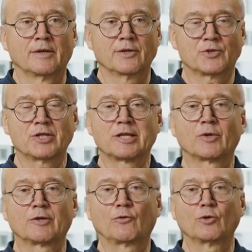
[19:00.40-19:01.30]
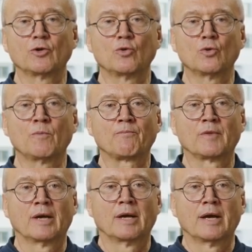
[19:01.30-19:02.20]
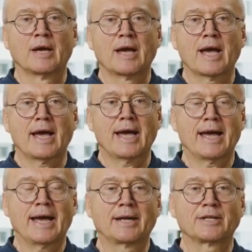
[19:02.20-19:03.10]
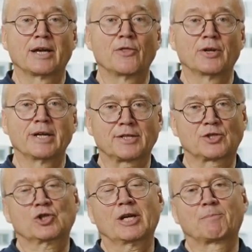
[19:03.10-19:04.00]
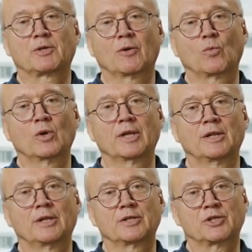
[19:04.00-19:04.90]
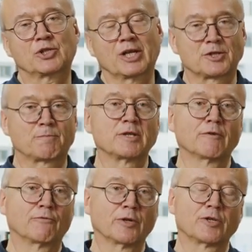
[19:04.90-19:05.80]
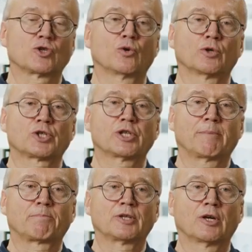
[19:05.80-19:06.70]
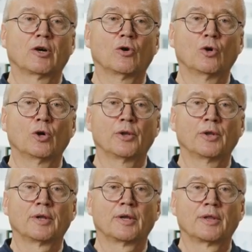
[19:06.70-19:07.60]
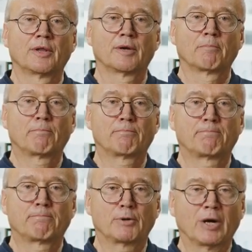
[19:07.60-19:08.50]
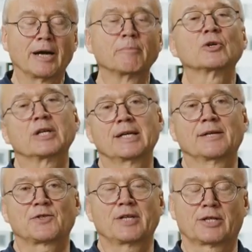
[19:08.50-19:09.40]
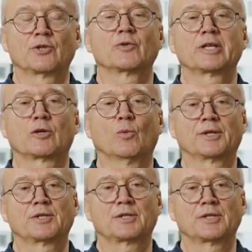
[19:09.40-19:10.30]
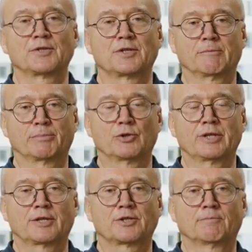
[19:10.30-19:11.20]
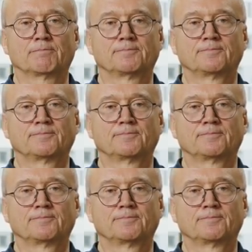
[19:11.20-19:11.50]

a secret for you. And the next chapter will just be a very short chapter on primary and secondary quantities in protection.